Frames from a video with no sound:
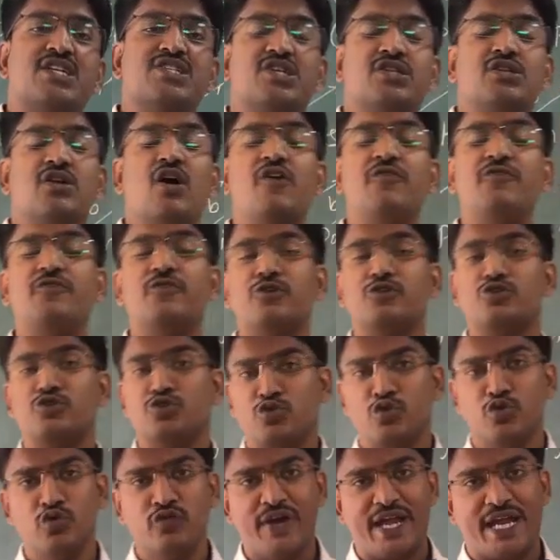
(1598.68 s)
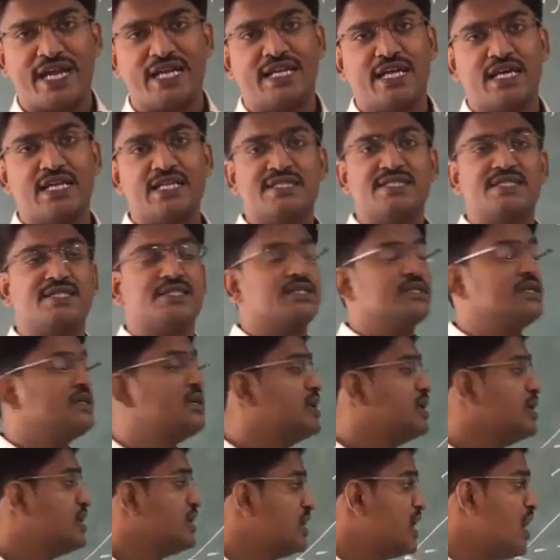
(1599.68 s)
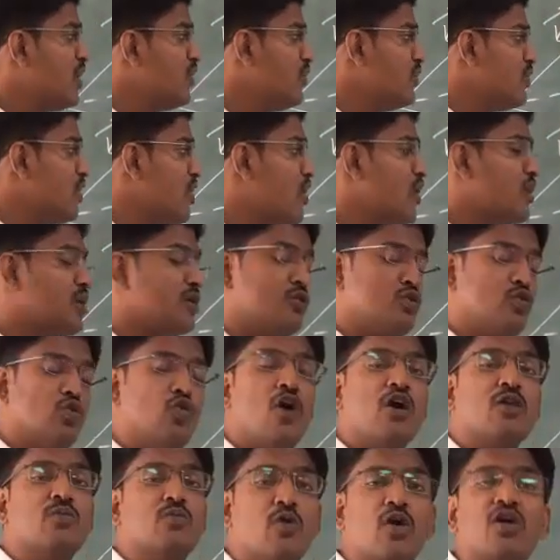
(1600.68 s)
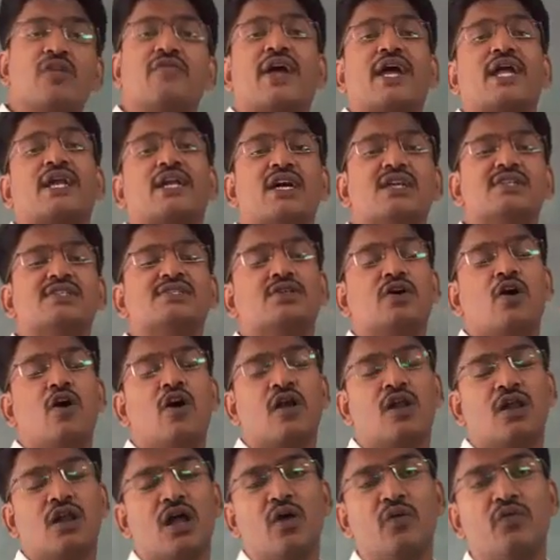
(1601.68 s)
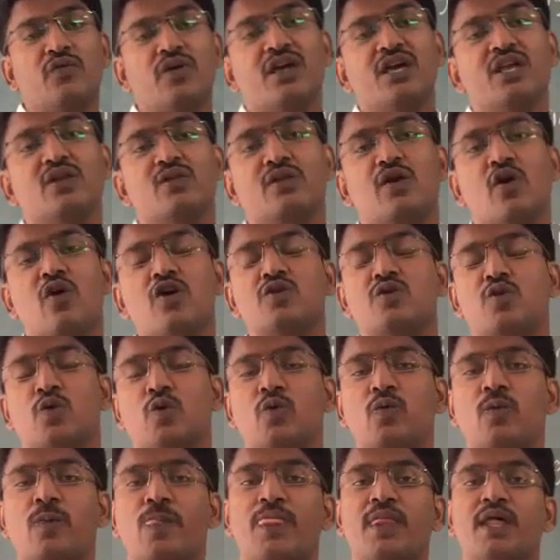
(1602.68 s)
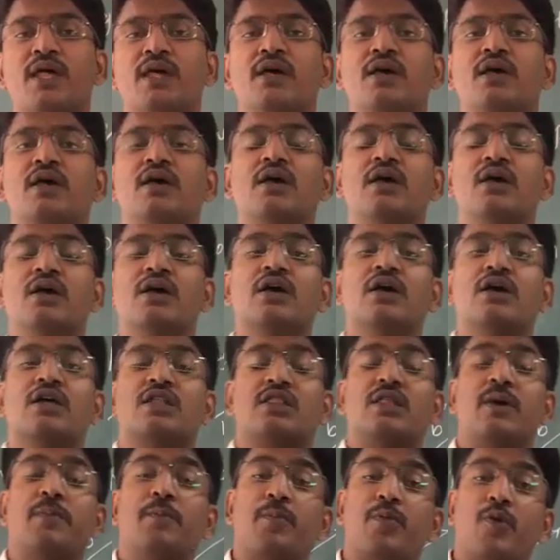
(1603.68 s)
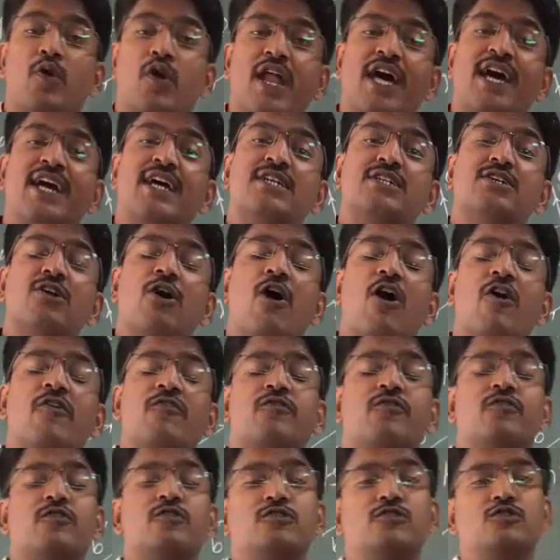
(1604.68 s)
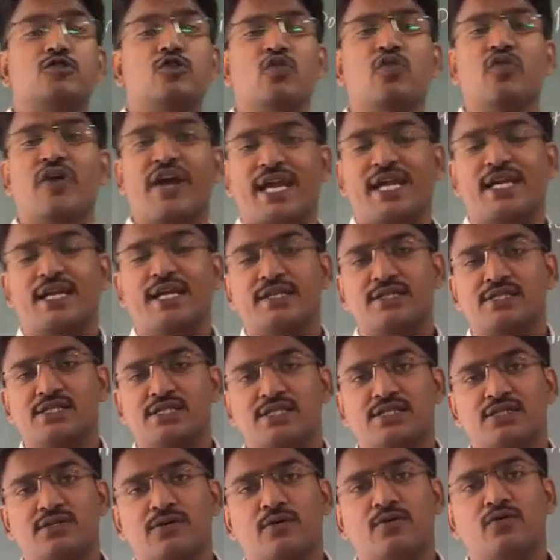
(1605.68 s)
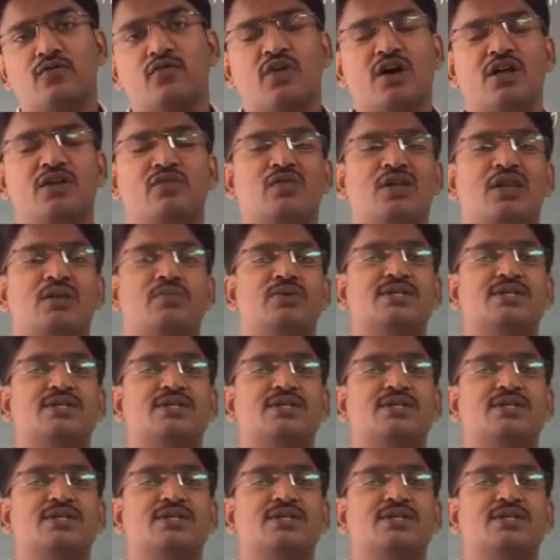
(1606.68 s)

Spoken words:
of two vectors. Now, or two or more vectors, or now we will go to the product of two vectors. One will be